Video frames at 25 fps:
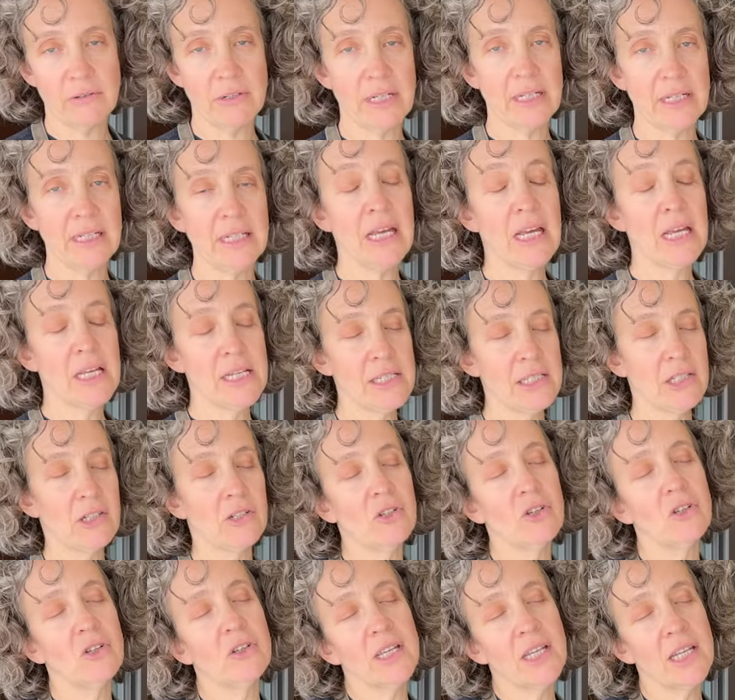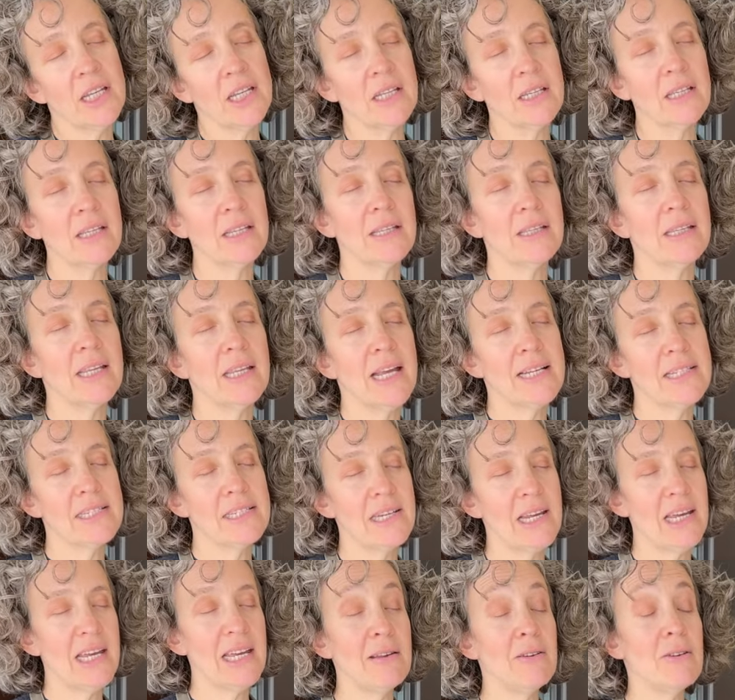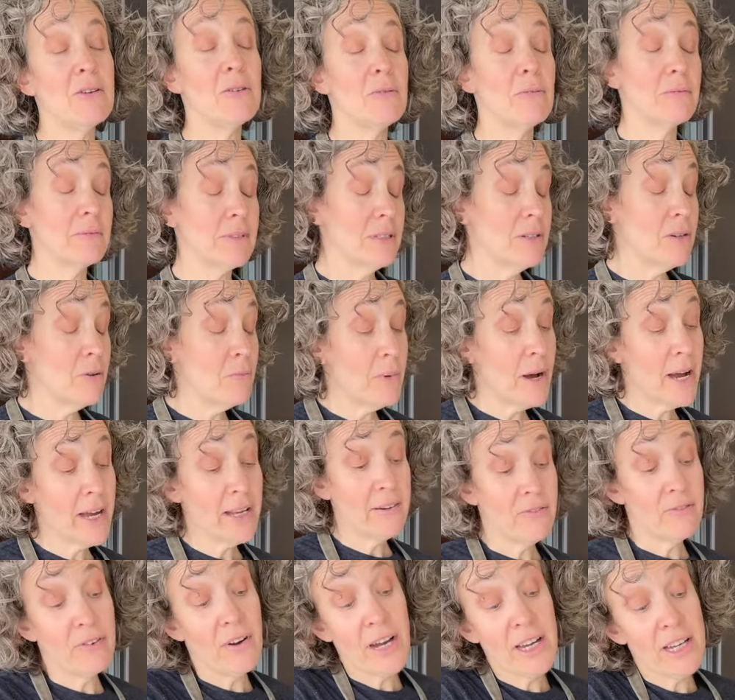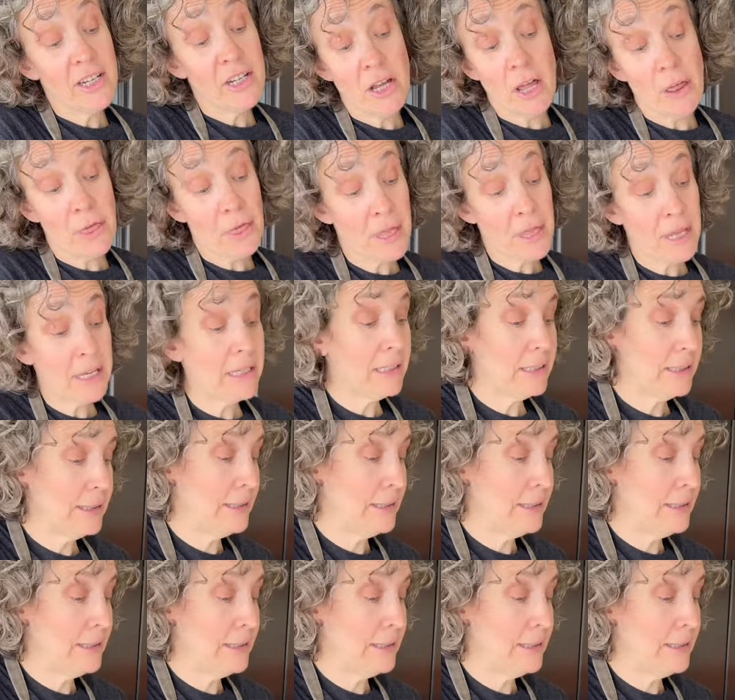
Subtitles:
Right. So then next day you might find nothing.